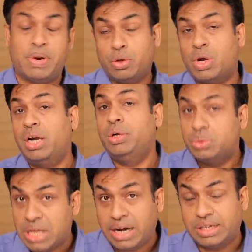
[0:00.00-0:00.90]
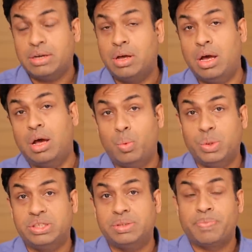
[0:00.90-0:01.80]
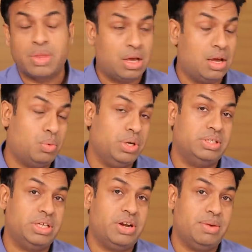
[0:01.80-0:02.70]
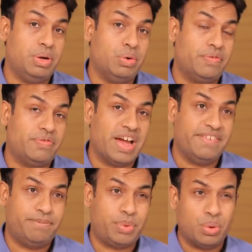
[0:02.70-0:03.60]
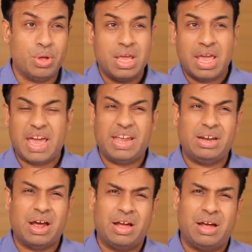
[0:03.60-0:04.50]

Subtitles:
But you can't do that with the Redmi Note 5 Pro. And